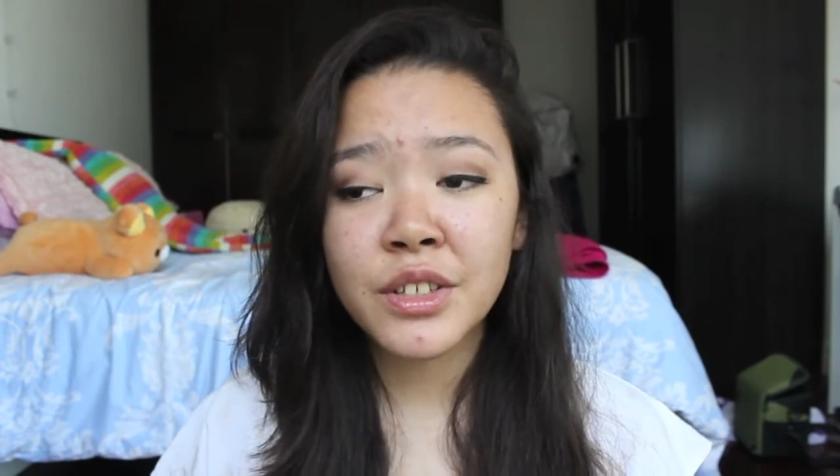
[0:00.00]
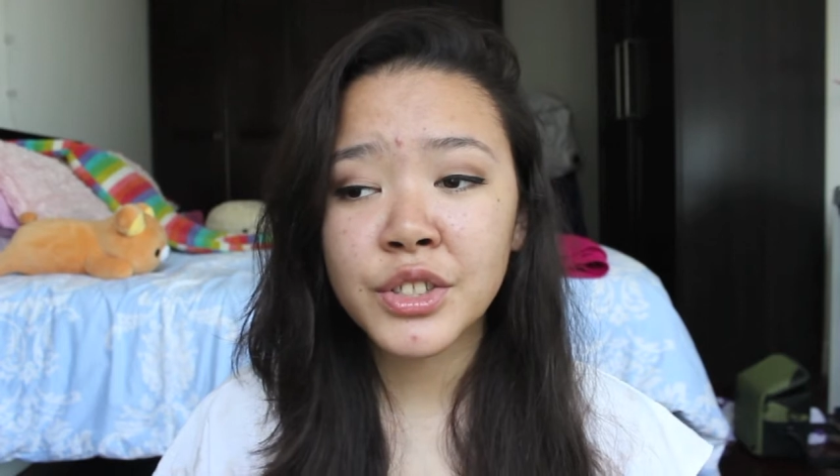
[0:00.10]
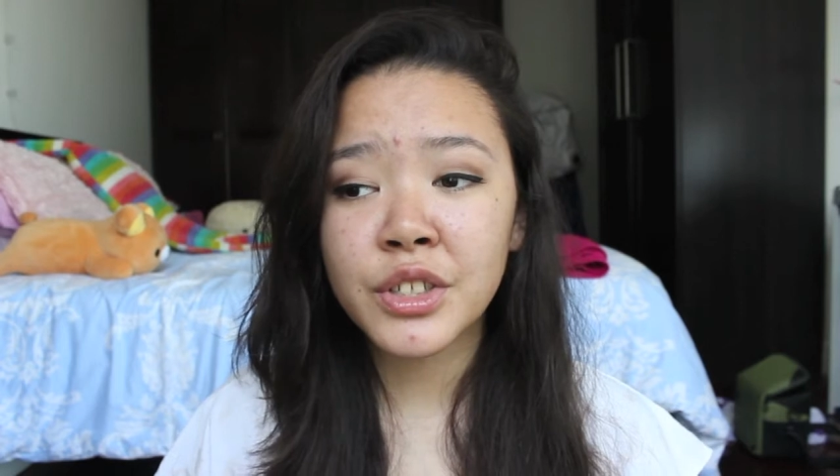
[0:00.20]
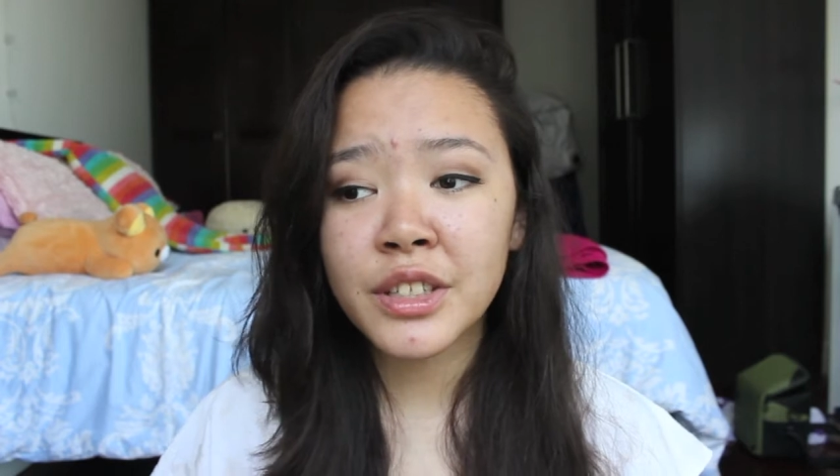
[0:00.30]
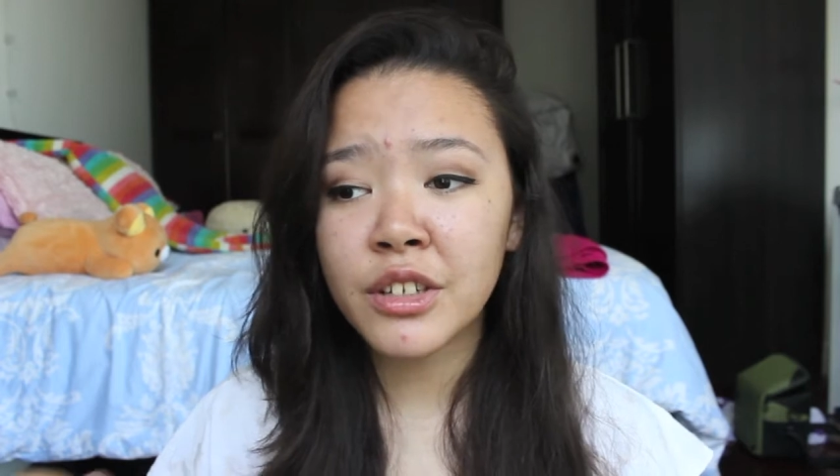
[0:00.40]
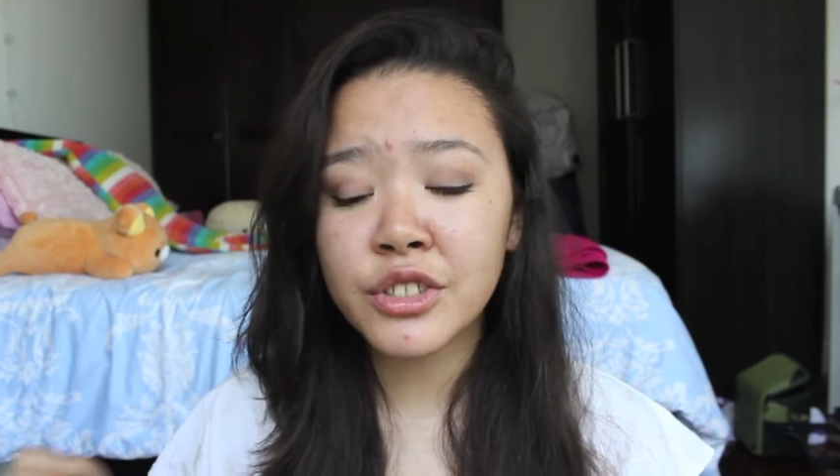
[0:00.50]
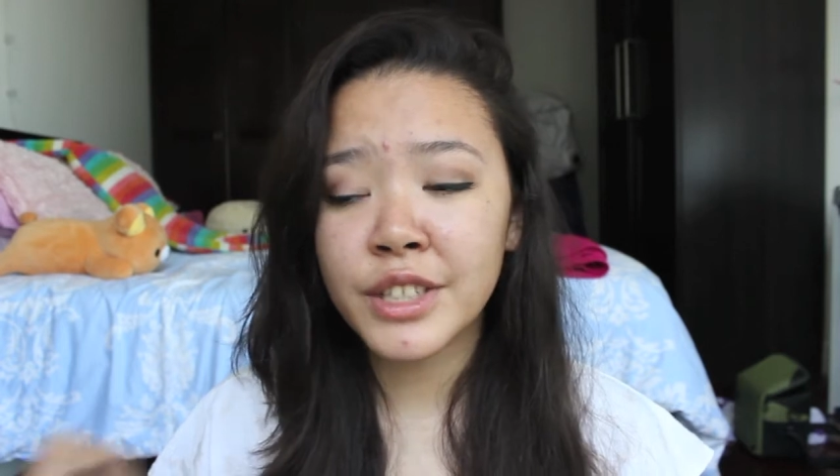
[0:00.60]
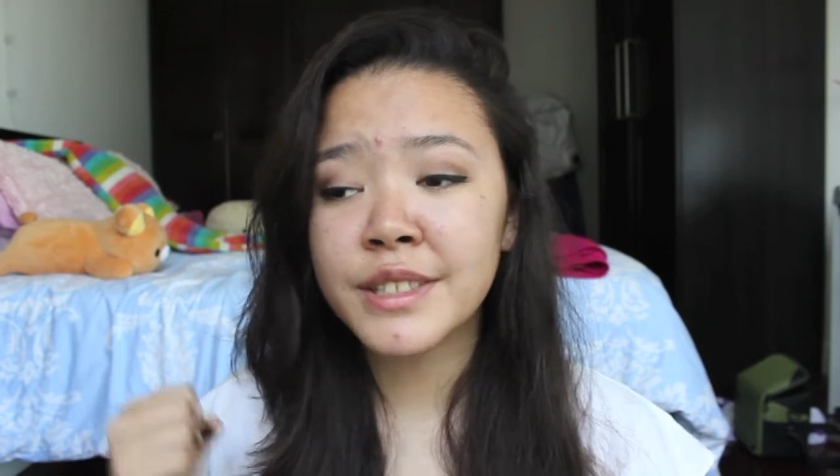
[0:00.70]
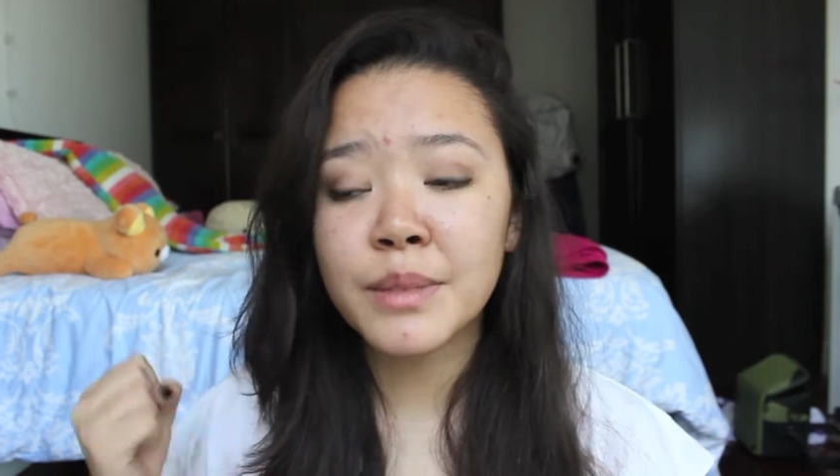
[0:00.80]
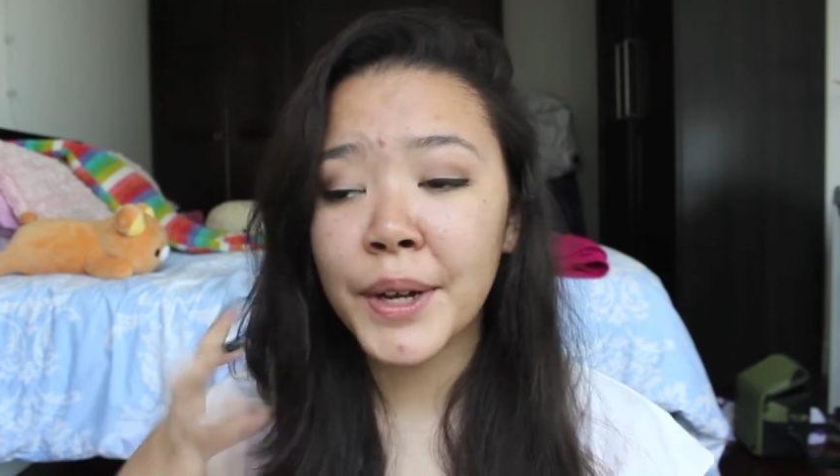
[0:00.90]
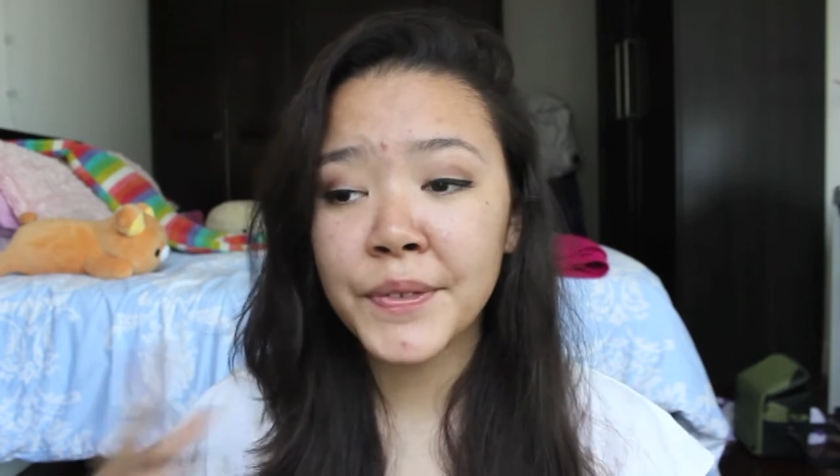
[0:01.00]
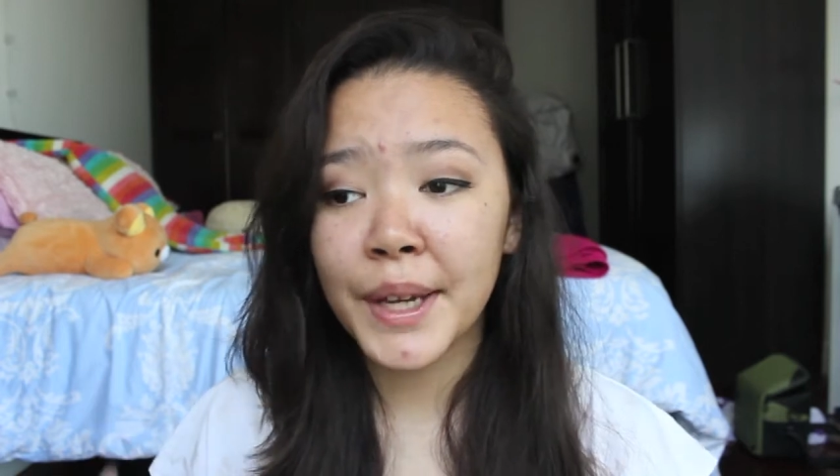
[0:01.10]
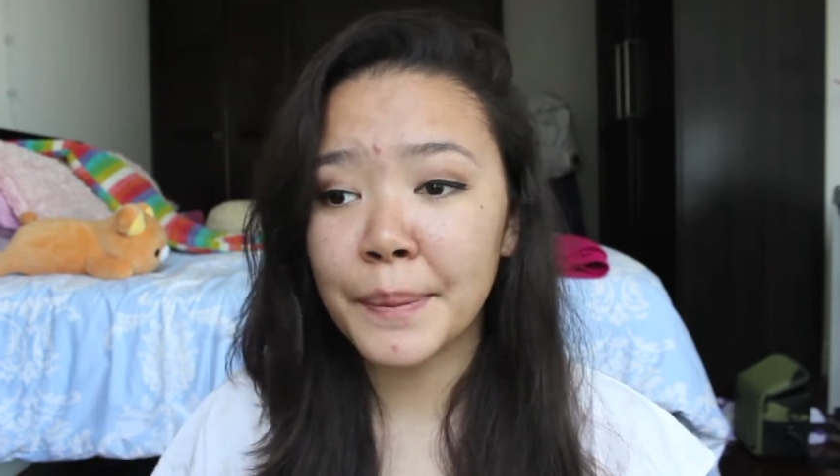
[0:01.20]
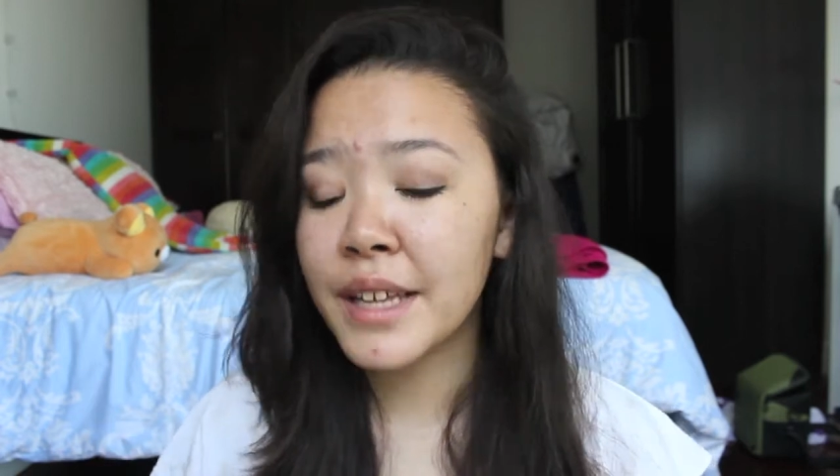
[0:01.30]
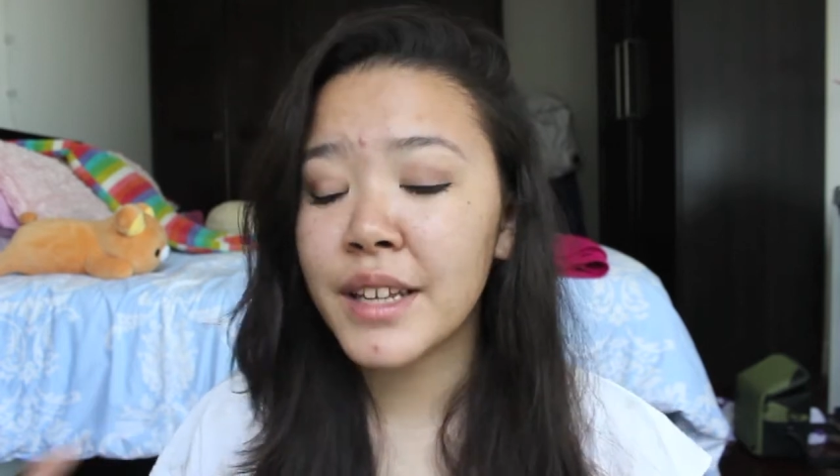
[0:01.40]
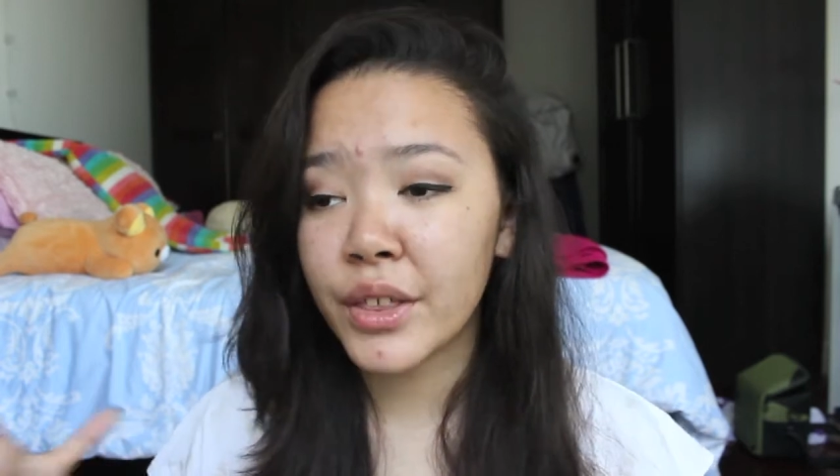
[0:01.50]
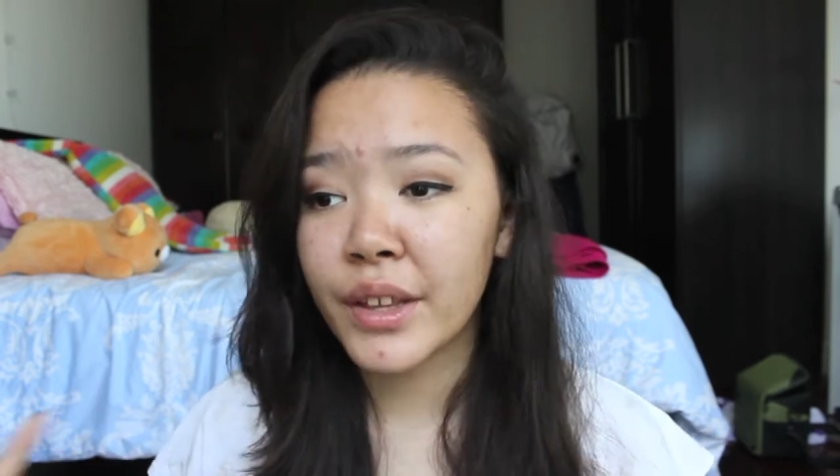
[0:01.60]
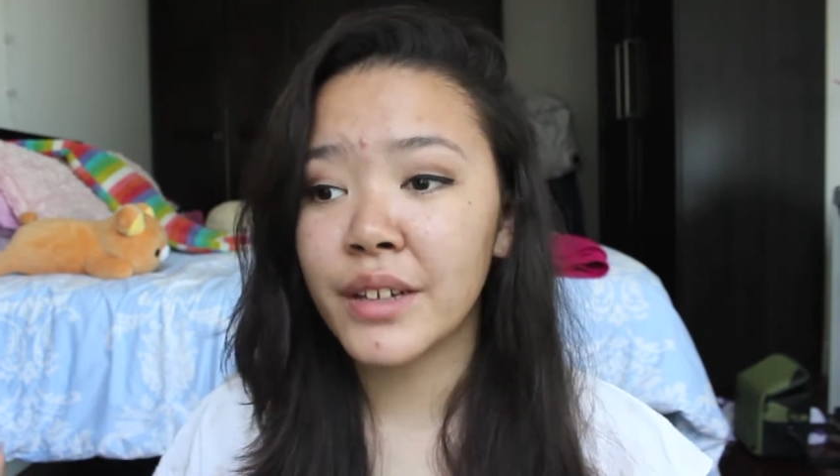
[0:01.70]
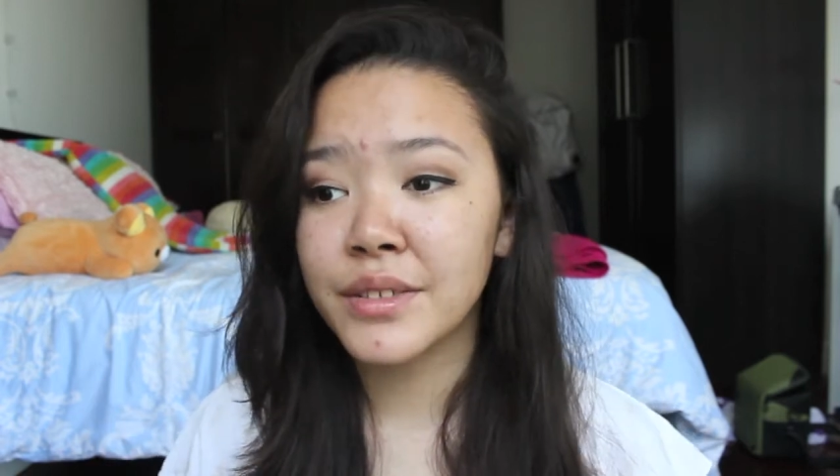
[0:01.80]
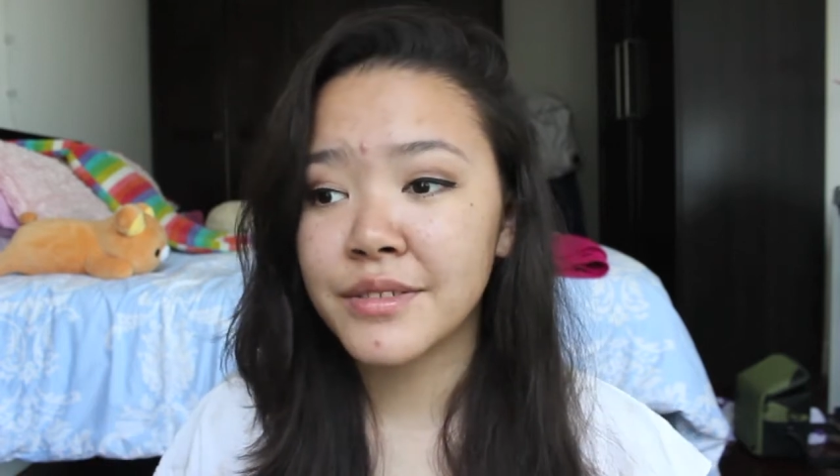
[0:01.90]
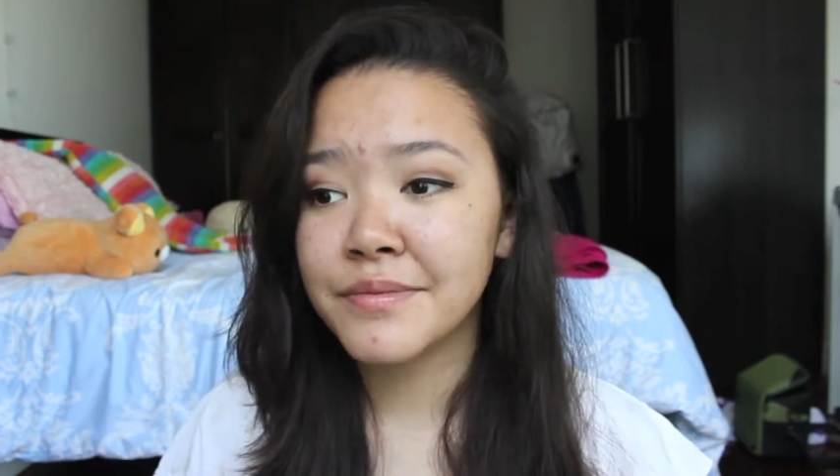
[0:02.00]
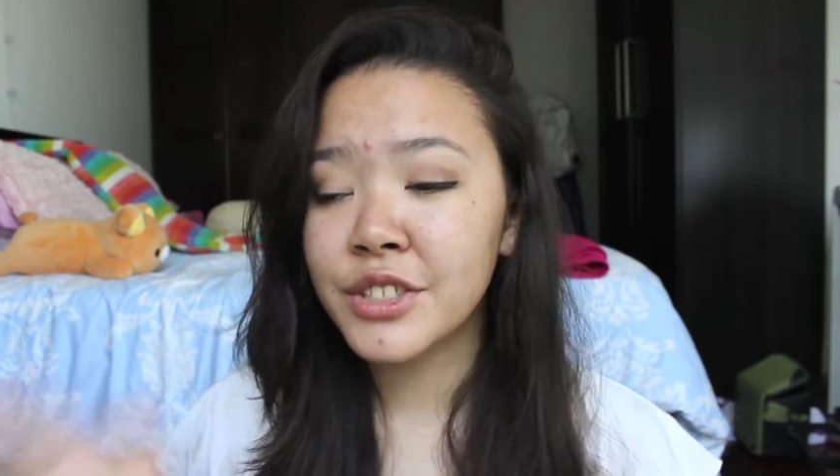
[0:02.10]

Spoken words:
literally are just about them and nothing else.